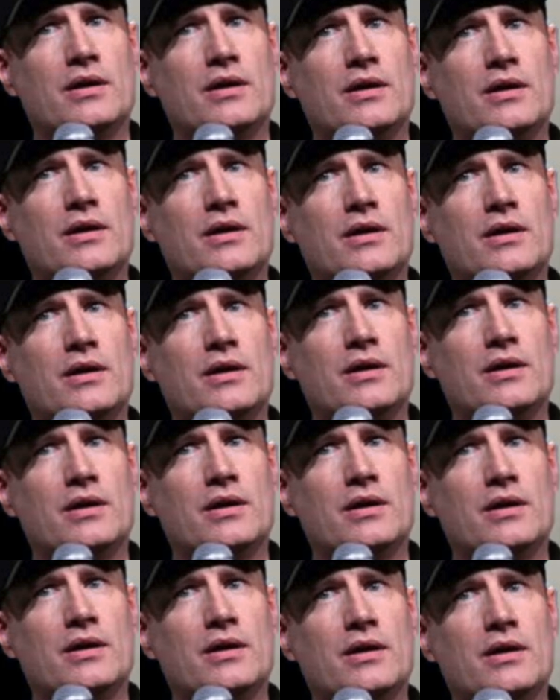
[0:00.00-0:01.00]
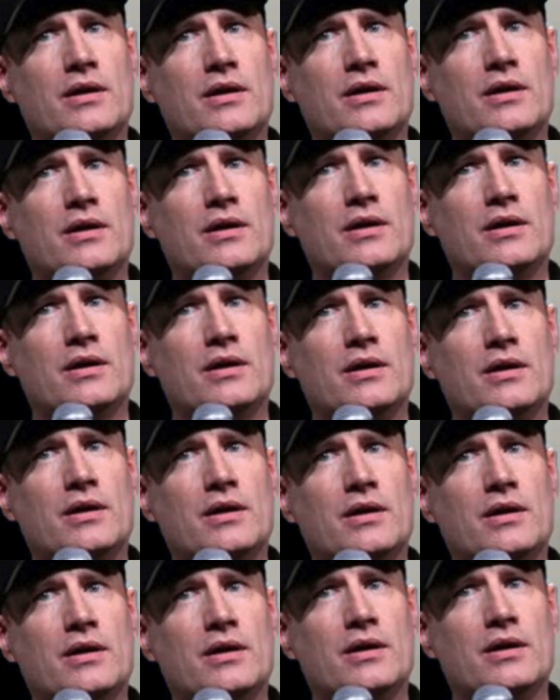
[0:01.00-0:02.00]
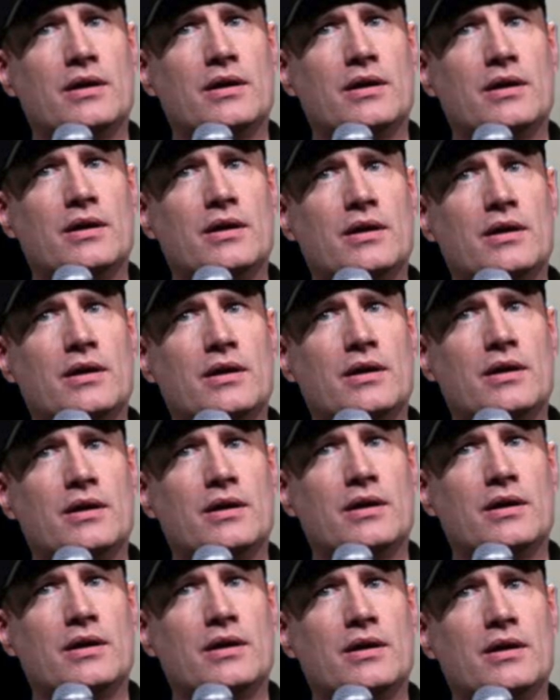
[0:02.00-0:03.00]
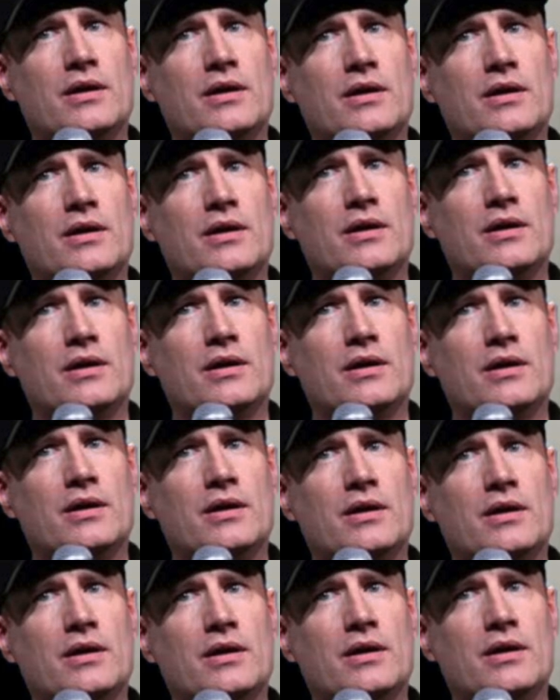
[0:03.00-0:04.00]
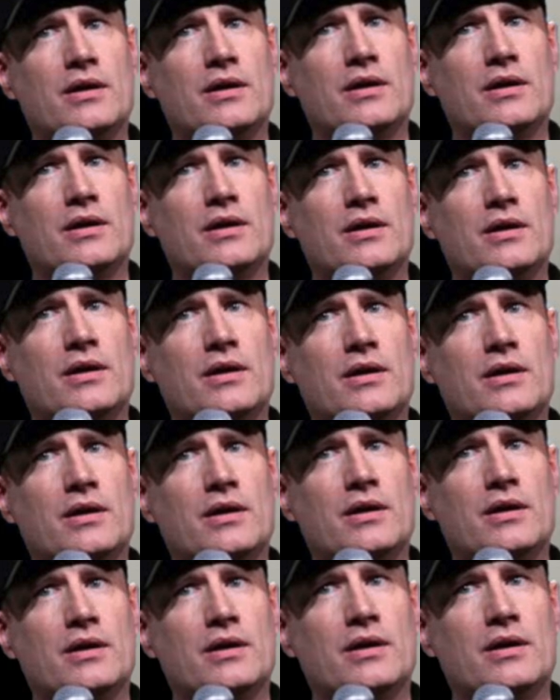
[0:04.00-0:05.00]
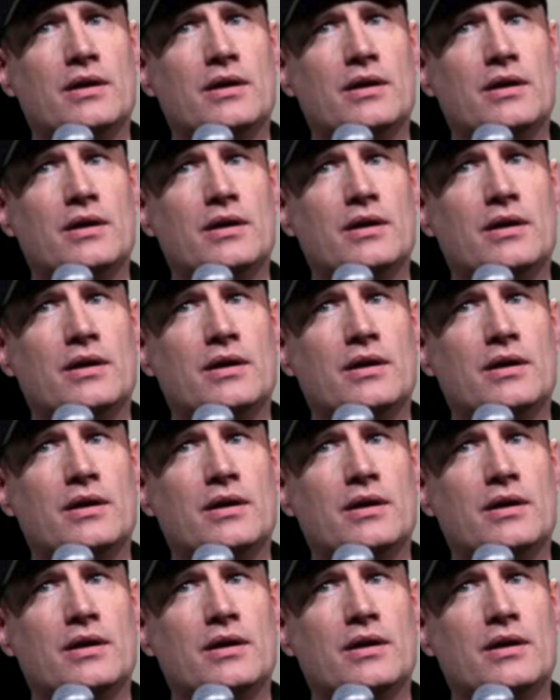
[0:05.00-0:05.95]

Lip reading: This person isn't speaking.